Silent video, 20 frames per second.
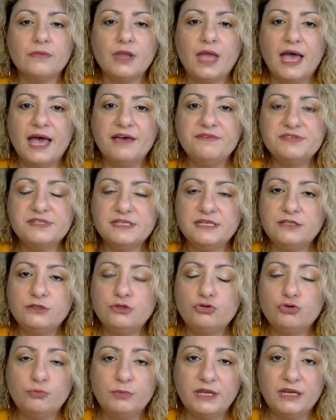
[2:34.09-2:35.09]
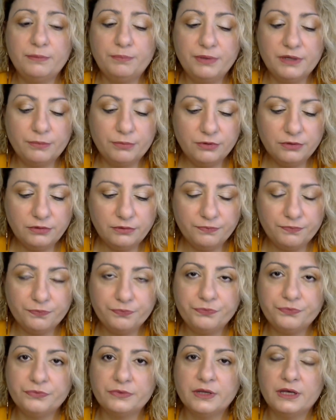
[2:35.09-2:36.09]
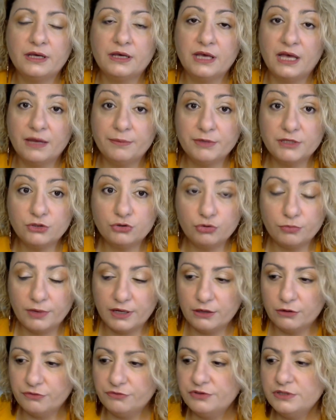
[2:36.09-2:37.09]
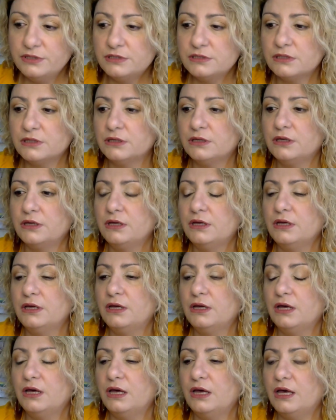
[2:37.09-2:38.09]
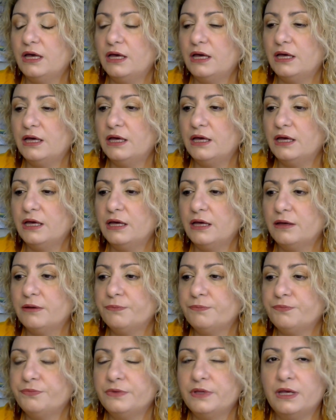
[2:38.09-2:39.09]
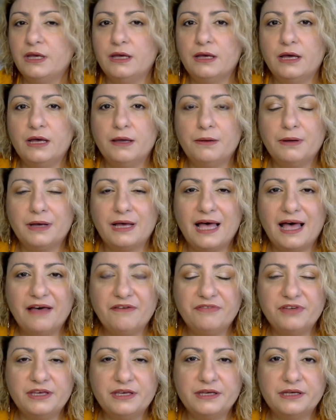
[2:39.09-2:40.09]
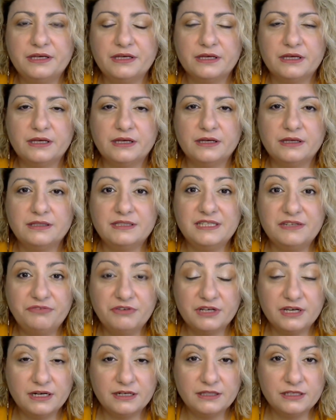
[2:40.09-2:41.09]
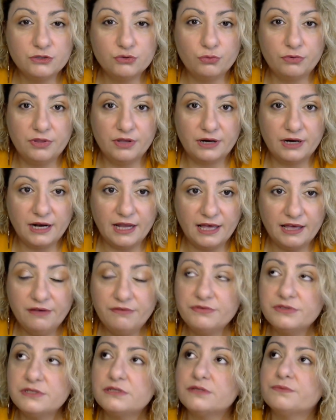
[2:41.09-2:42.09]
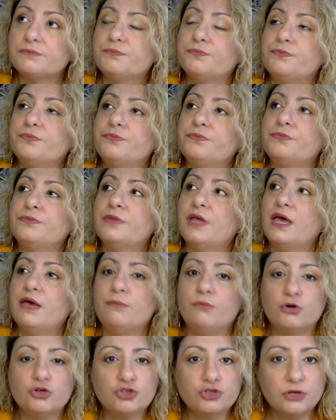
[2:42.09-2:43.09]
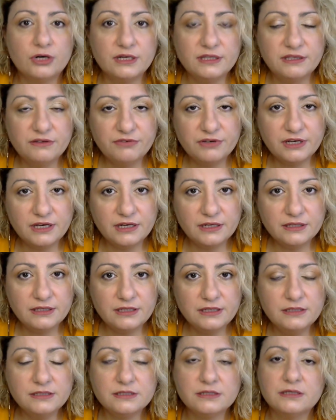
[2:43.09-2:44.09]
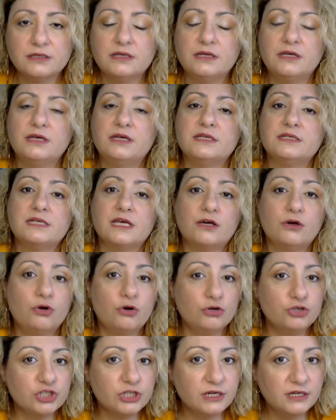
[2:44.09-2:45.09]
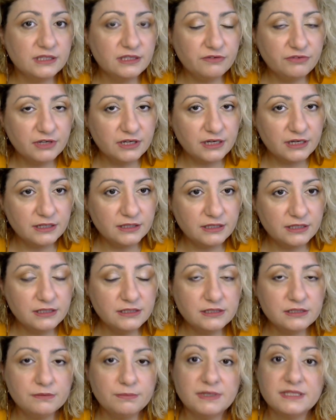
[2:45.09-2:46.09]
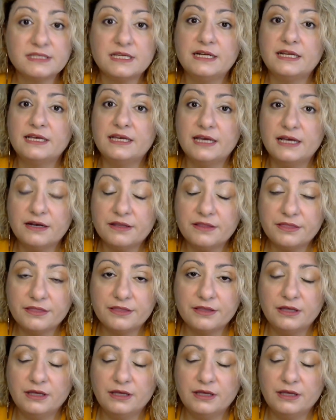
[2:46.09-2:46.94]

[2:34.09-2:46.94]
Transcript: I've seen too many people coming to my office, um, having uh, difficulties with their lives, emotional difficulties, psychological difficulties, mental health